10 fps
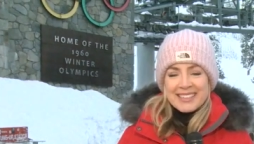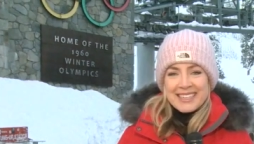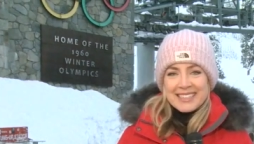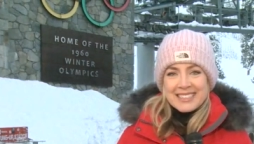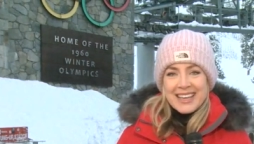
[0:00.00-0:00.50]

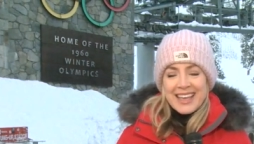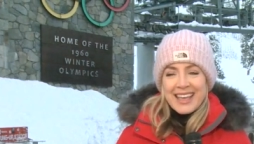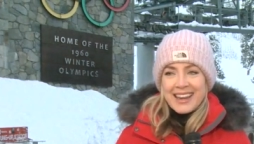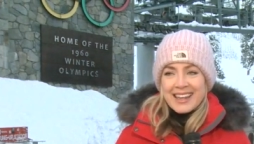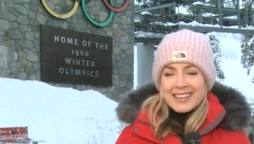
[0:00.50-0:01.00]
Leticia.
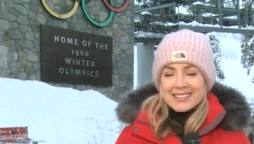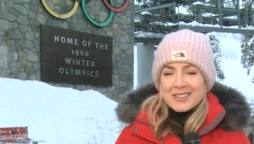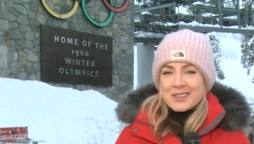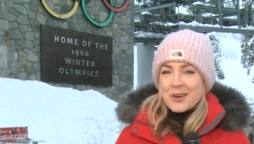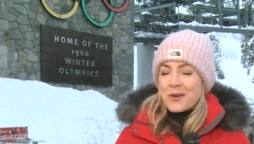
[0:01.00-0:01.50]
It is
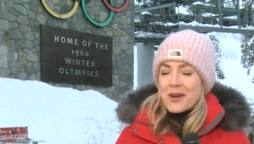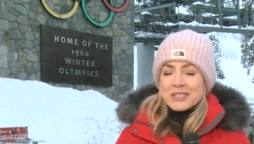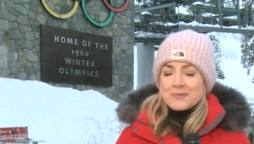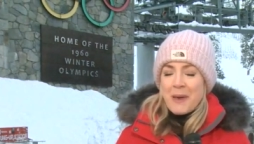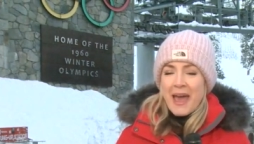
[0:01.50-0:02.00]

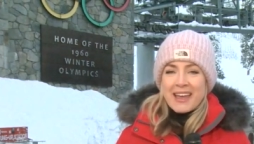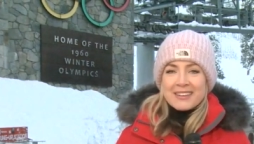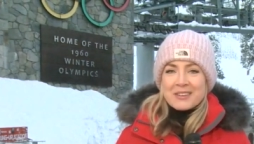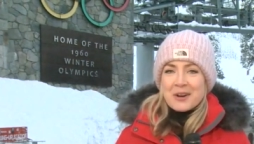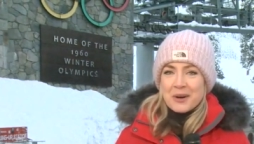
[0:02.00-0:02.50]
crisp
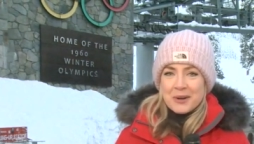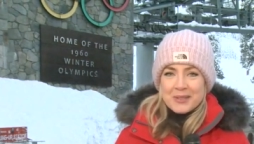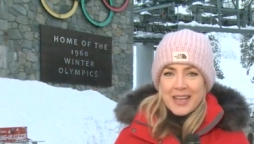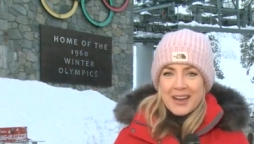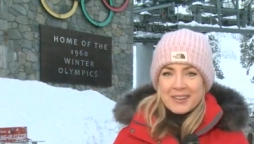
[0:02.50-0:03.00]
and
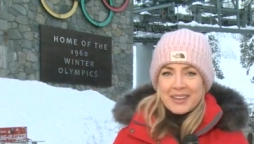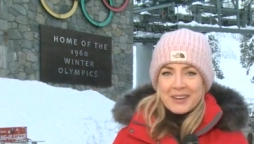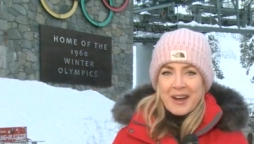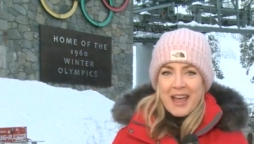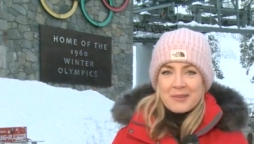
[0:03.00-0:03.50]
cold out
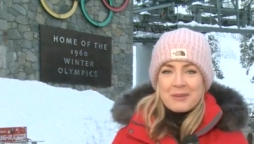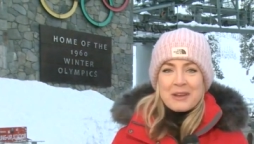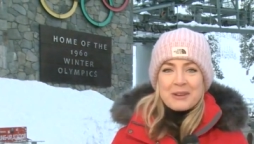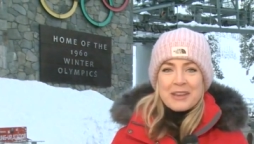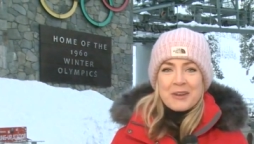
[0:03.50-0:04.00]
here, and
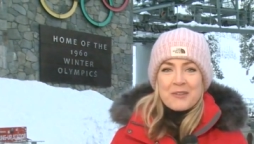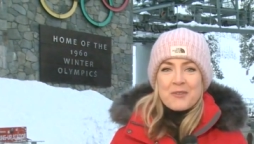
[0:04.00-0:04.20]
we are here